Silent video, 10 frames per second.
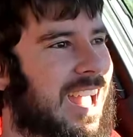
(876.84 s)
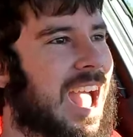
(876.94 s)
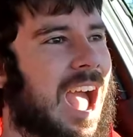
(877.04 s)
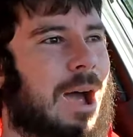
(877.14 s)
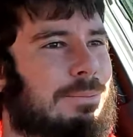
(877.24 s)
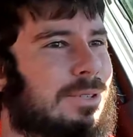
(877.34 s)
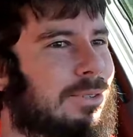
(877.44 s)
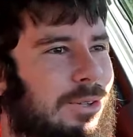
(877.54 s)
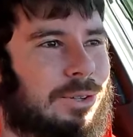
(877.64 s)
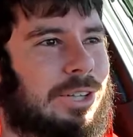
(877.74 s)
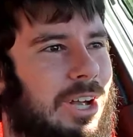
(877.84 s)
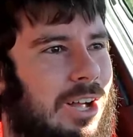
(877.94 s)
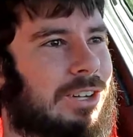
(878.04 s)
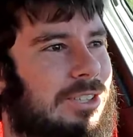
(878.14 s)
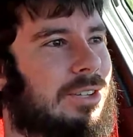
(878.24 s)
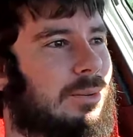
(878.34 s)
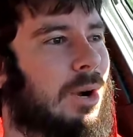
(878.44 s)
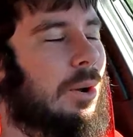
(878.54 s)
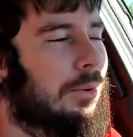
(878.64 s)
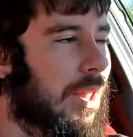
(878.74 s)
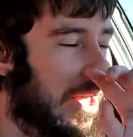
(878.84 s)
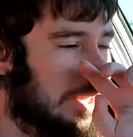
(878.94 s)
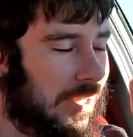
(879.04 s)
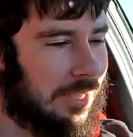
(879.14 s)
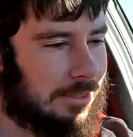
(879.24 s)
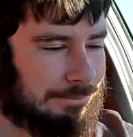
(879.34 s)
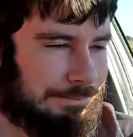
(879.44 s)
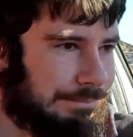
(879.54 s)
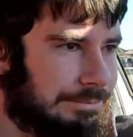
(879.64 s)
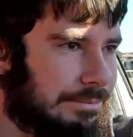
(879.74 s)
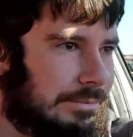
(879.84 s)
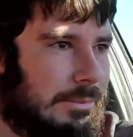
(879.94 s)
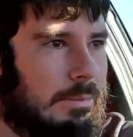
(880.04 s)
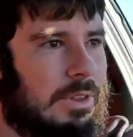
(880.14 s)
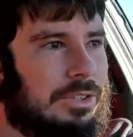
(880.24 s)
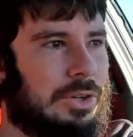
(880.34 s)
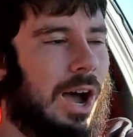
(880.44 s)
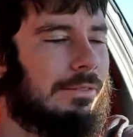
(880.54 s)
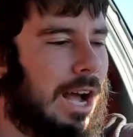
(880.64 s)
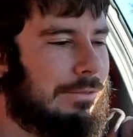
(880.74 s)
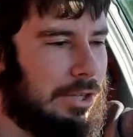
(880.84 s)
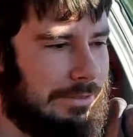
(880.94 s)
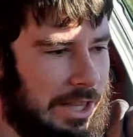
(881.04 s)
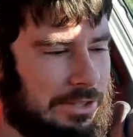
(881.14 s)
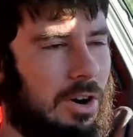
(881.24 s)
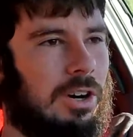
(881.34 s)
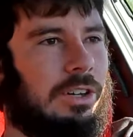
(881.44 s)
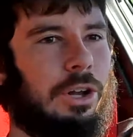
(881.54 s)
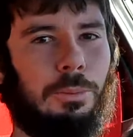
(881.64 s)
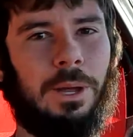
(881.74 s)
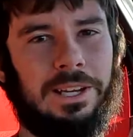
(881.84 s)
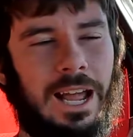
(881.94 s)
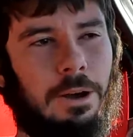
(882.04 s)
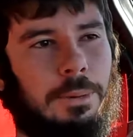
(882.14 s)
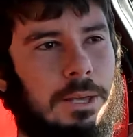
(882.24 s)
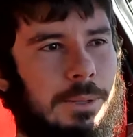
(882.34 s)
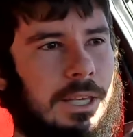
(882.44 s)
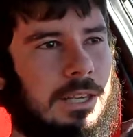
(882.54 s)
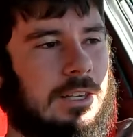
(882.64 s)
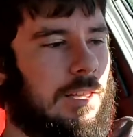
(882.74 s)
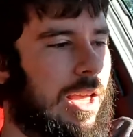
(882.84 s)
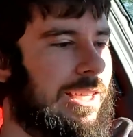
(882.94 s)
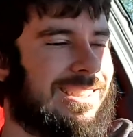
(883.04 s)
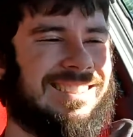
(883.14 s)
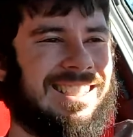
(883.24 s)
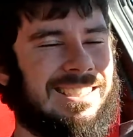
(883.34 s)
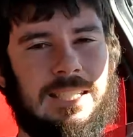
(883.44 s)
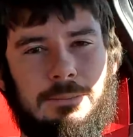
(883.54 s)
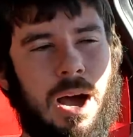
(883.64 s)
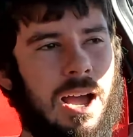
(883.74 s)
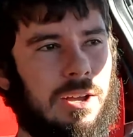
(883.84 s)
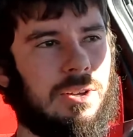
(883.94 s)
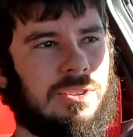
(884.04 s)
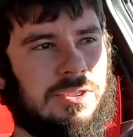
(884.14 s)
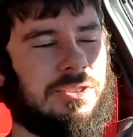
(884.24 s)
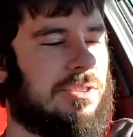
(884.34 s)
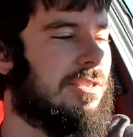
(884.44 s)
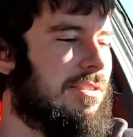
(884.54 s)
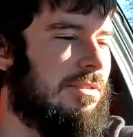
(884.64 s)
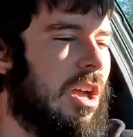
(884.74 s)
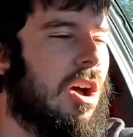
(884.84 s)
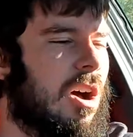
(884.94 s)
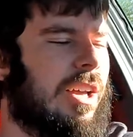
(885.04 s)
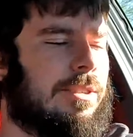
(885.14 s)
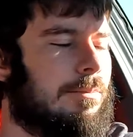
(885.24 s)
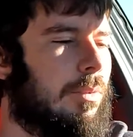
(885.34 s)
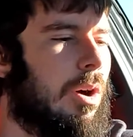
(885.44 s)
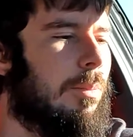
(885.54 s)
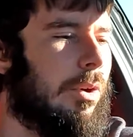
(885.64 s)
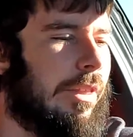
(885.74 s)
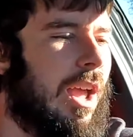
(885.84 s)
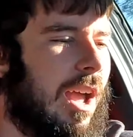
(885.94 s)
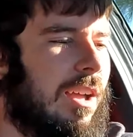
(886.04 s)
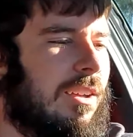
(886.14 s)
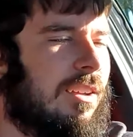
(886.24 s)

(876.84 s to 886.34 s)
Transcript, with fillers: Absolutely hugs the road. Like, so I've, I've driven this car a little bit now, maybe like sixty miles. No, it's, no, more than that.